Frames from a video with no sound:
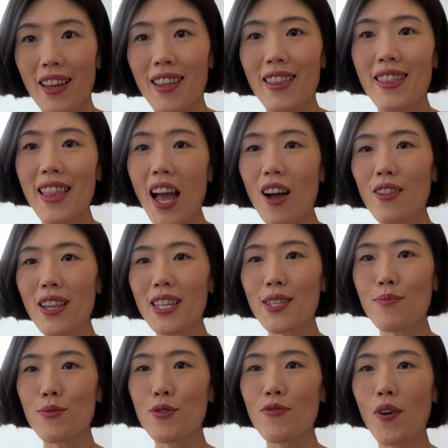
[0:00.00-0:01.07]
Now let's
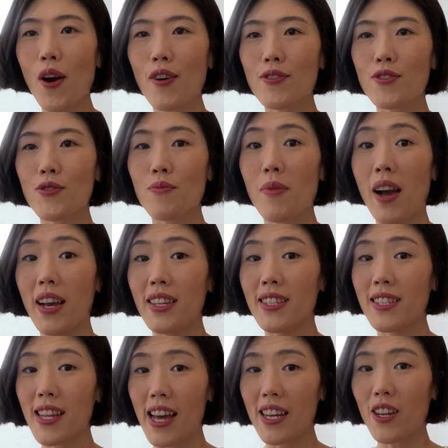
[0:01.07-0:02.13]
move on to my
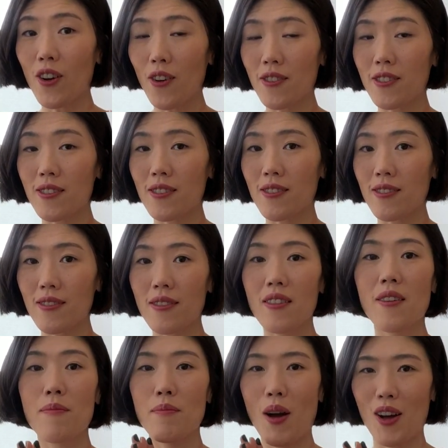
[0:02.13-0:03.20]
side hustle,
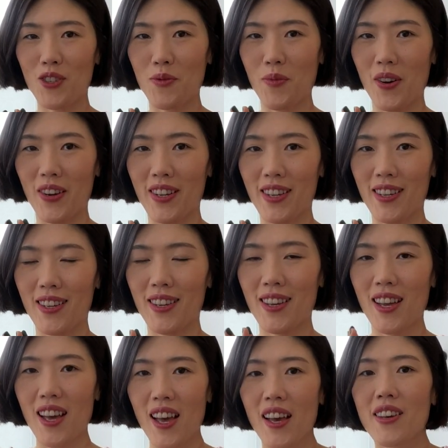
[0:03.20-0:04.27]
Poshmark.
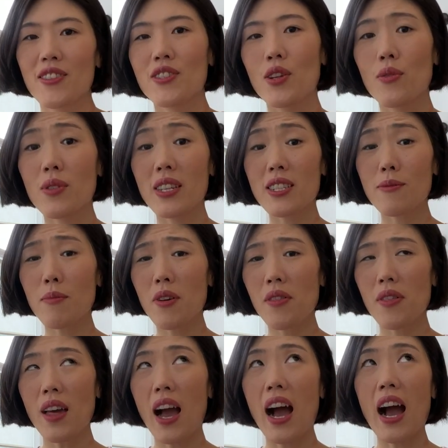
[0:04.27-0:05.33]
So this month,
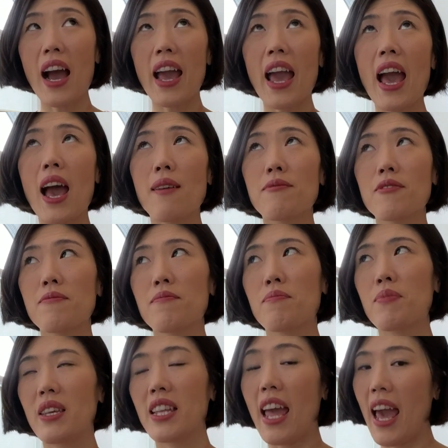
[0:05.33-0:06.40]
I haven't
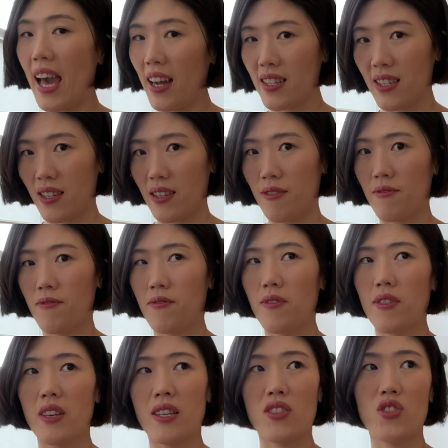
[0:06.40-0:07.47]
been active
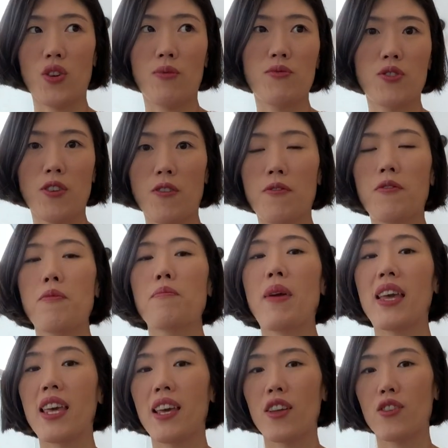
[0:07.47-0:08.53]
in terms of
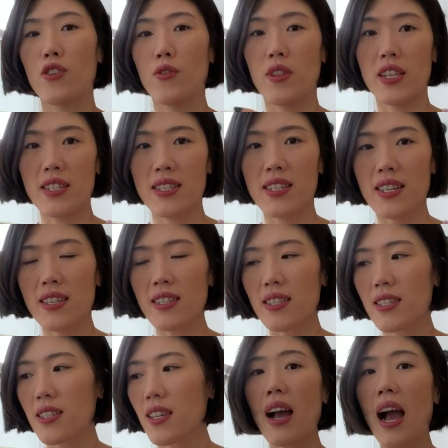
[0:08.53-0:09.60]
making new
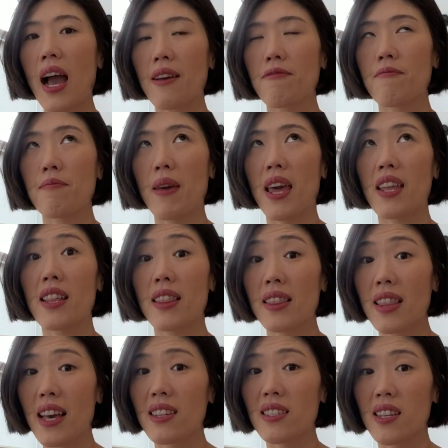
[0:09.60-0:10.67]
listings. I've made
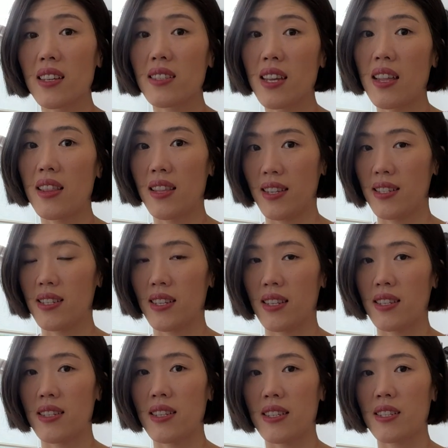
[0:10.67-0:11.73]
less than 10
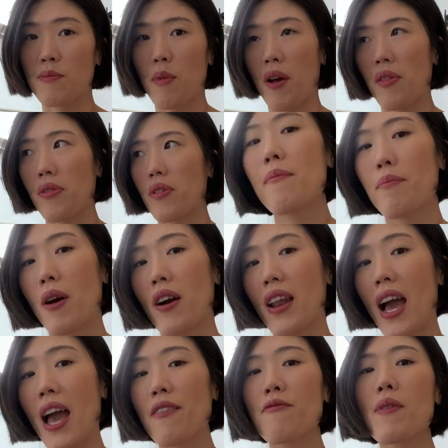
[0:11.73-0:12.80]
listings this month, but
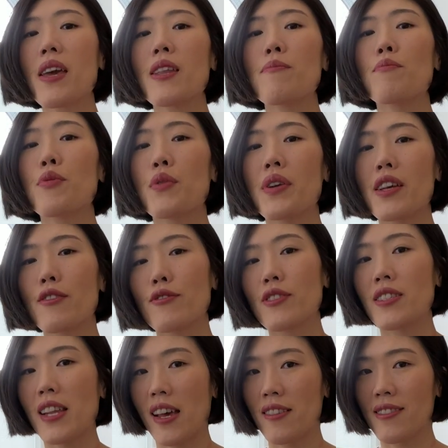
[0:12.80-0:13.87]
I've made pretty good
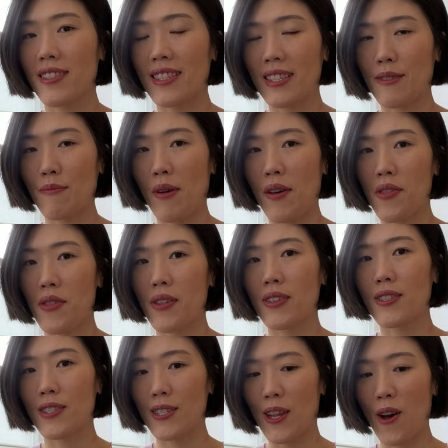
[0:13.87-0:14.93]
sales this month.
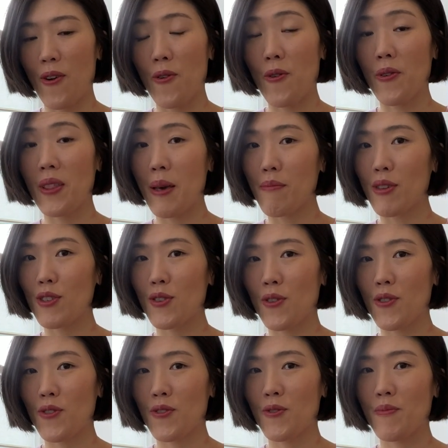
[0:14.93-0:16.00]
So let me show
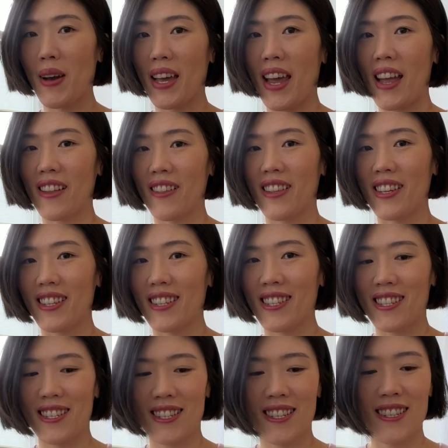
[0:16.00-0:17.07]
you my analytics.